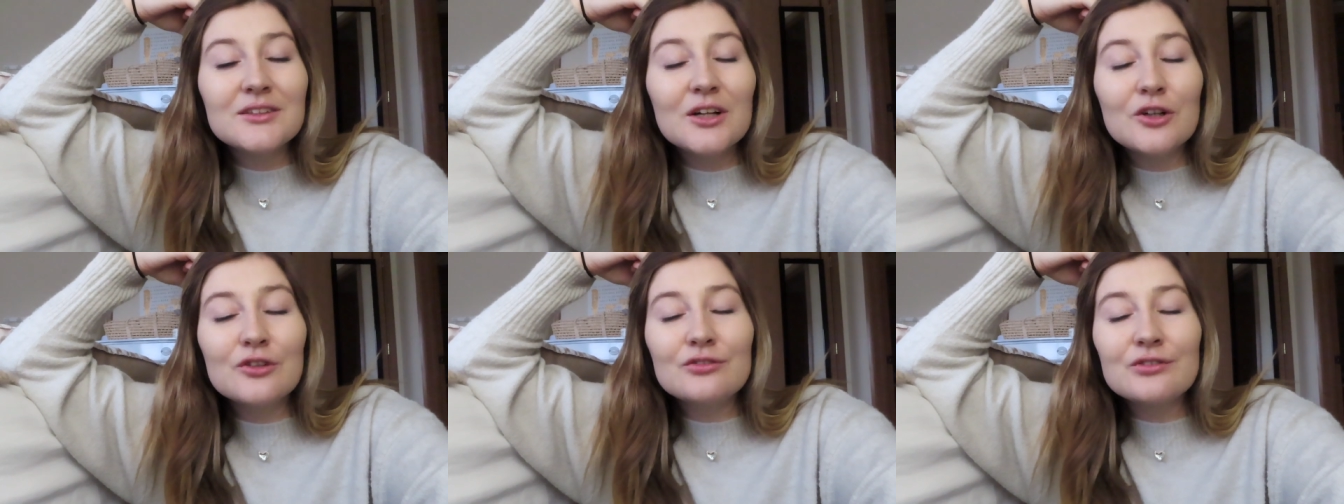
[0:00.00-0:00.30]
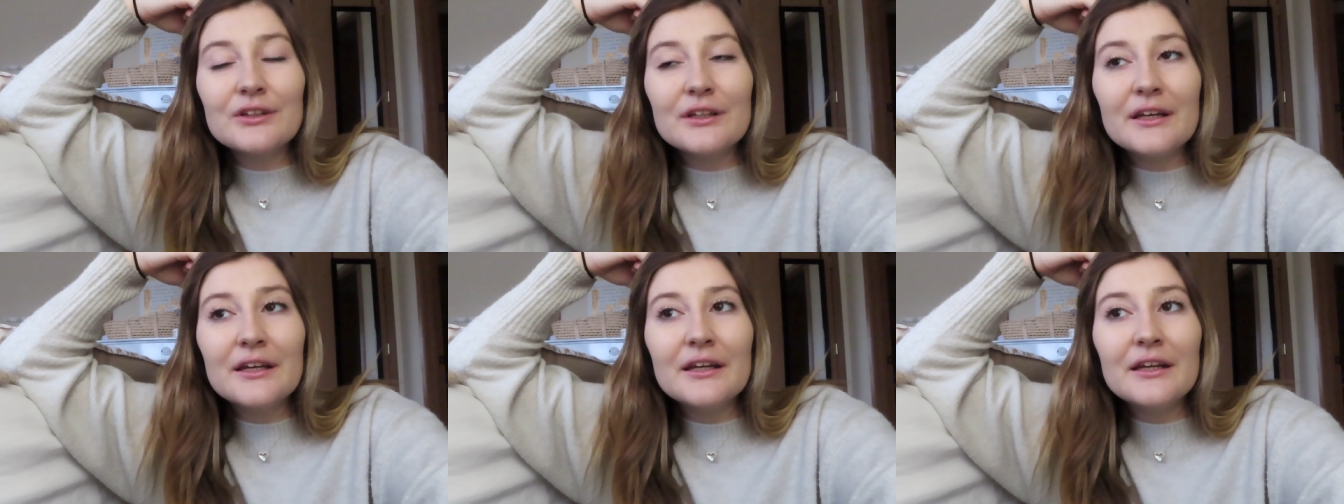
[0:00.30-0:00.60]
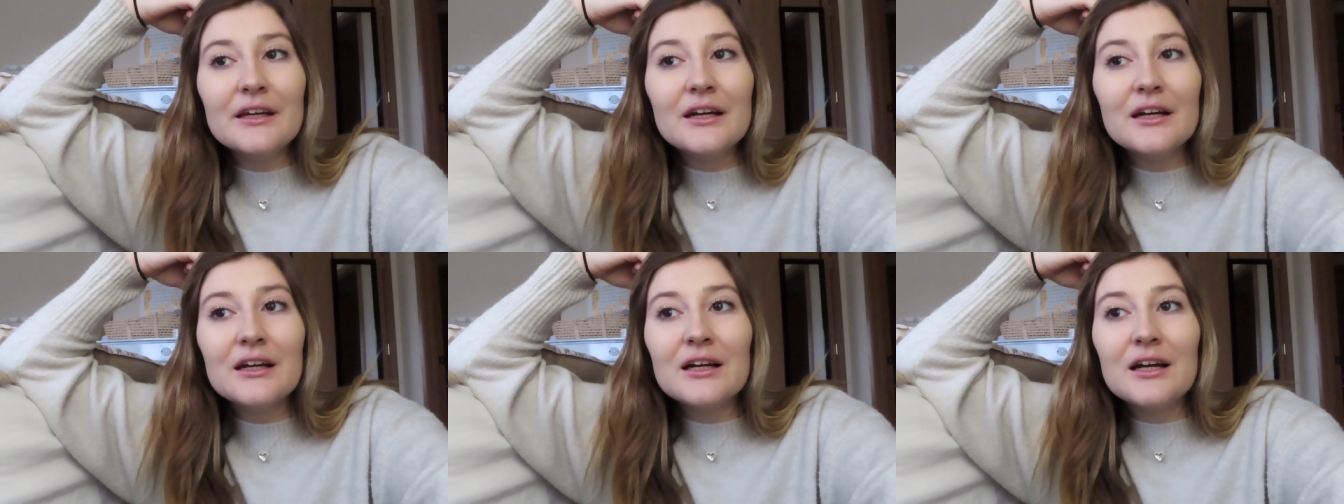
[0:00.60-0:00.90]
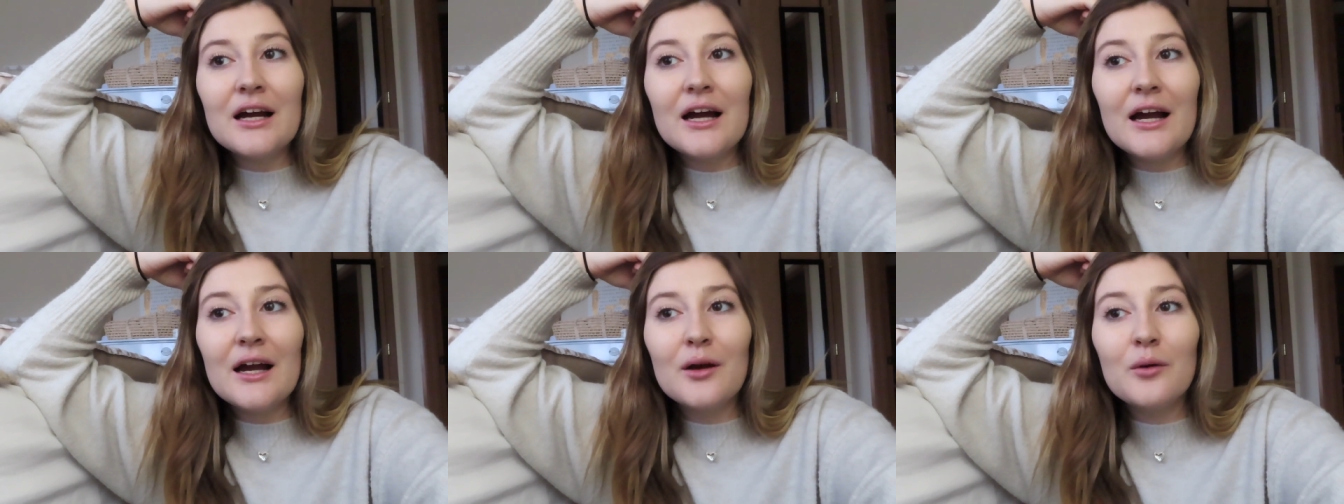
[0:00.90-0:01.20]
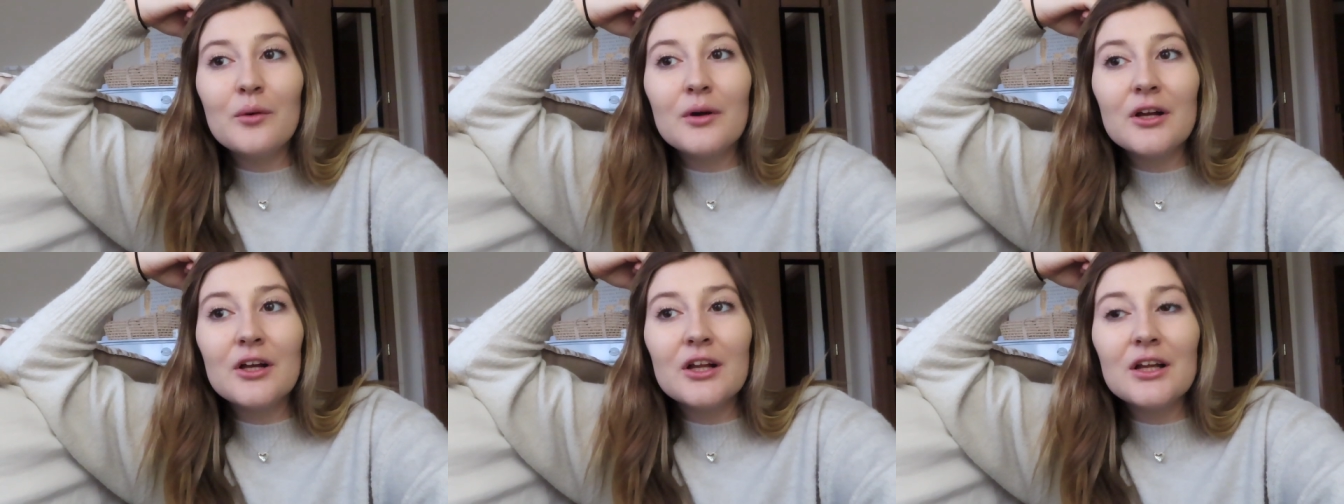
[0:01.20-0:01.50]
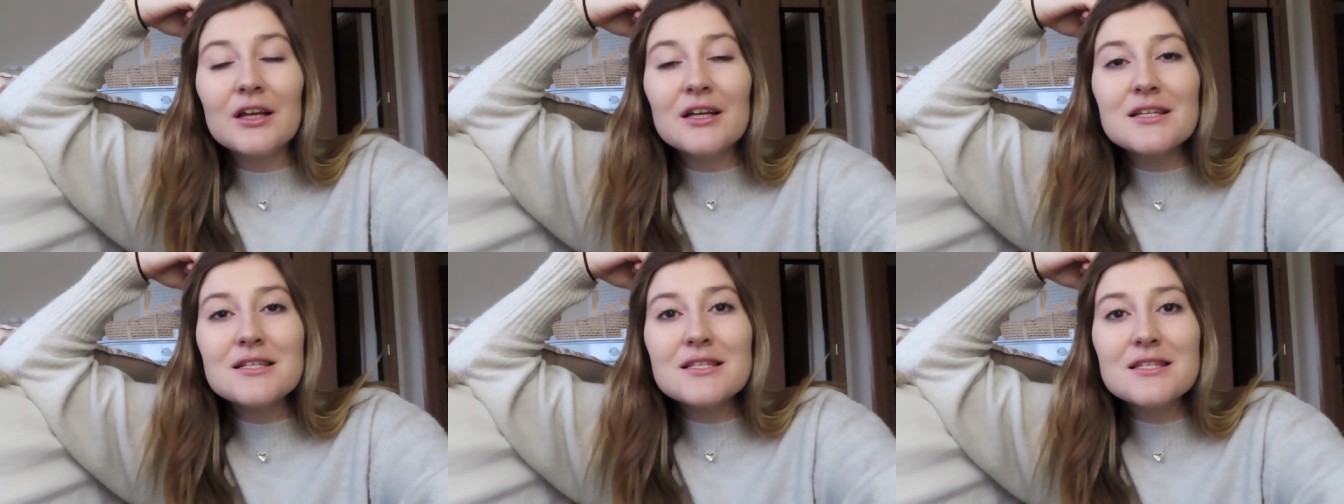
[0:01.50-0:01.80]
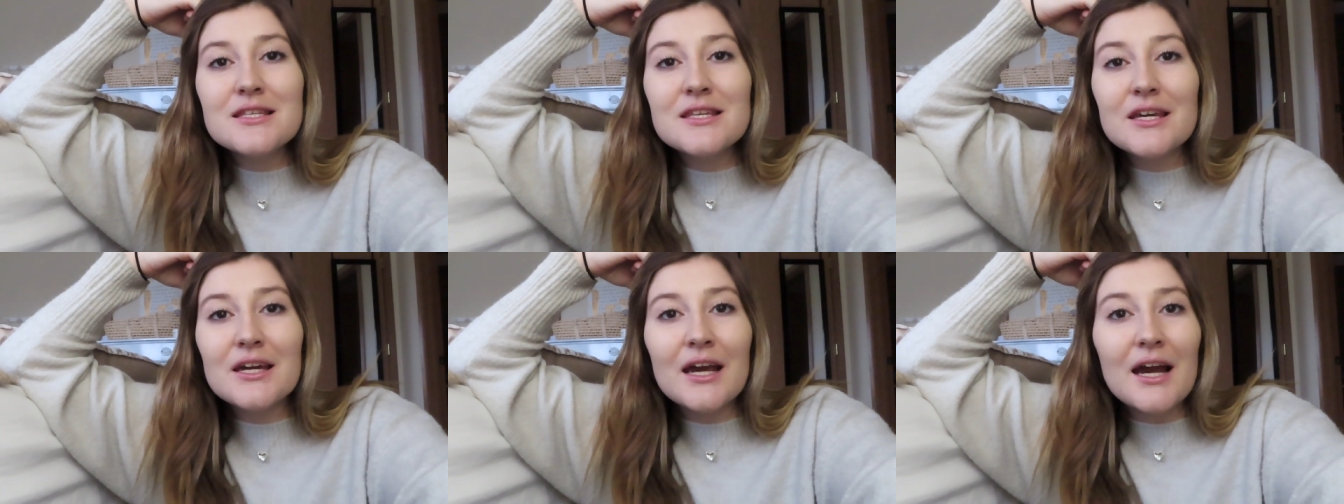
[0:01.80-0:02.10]
Hopefully I will
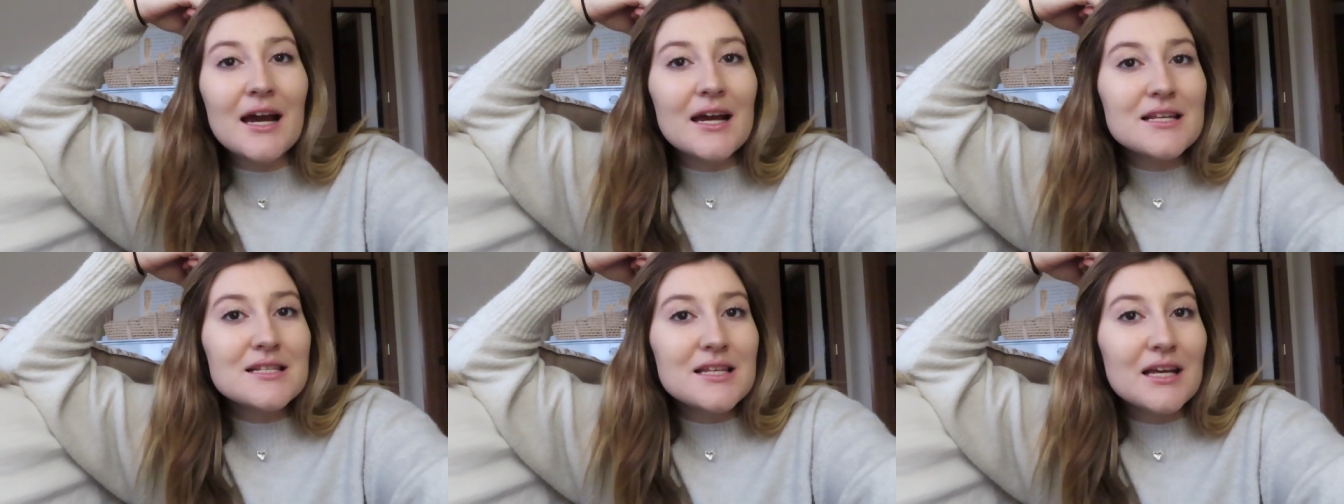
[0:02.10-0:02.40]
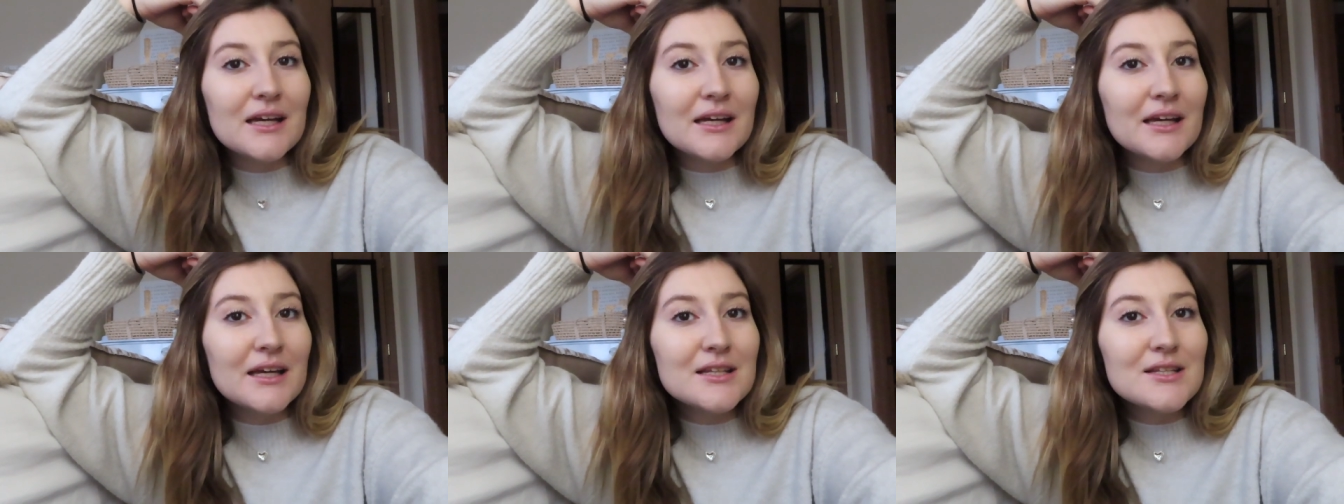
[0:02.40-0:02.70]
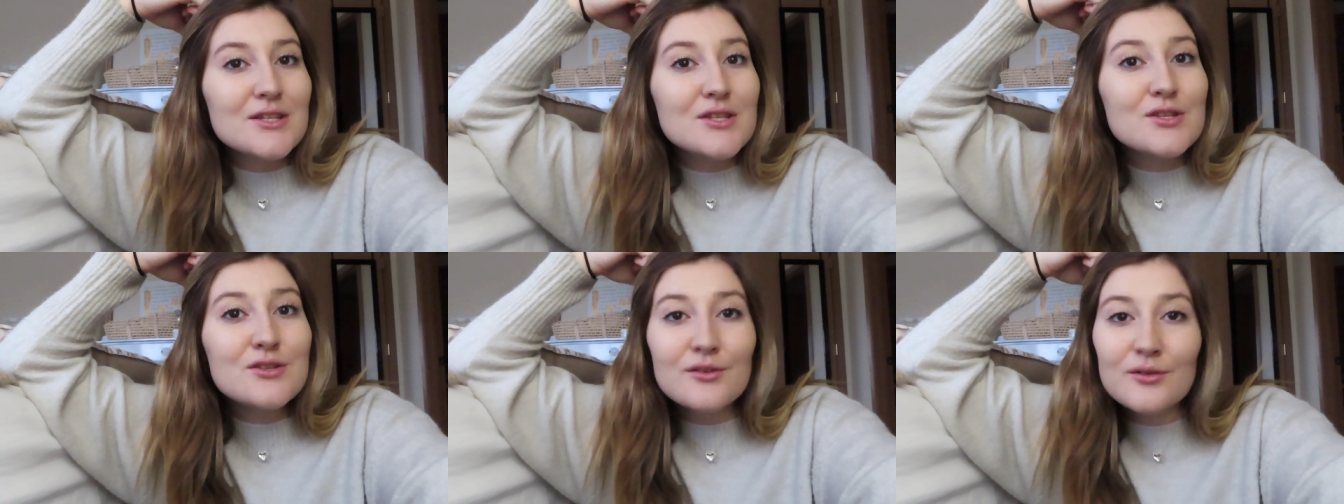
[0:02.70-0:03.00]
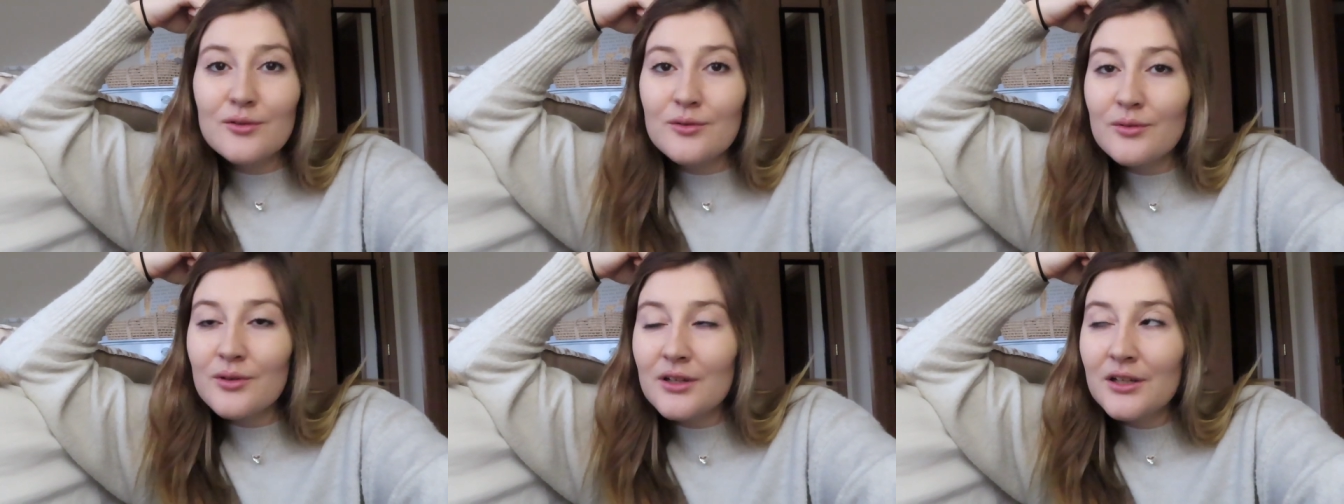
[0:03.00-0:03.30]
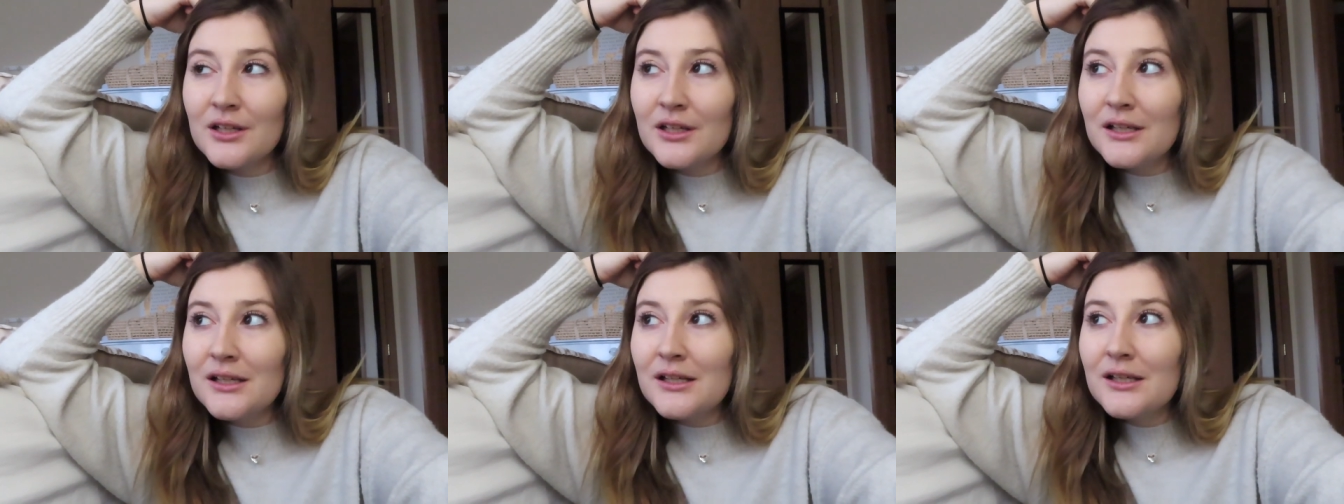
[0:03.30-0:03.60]
see you guys again soon,